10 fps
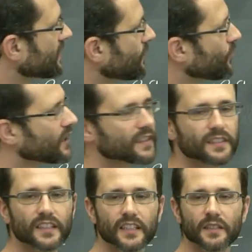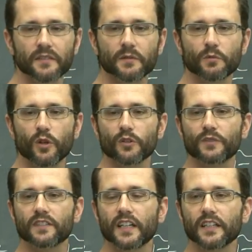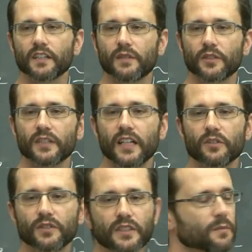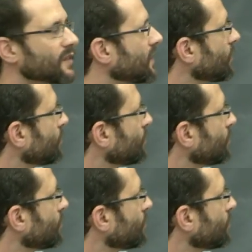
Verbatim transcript: separates the, the work of designing a rounding algorithm into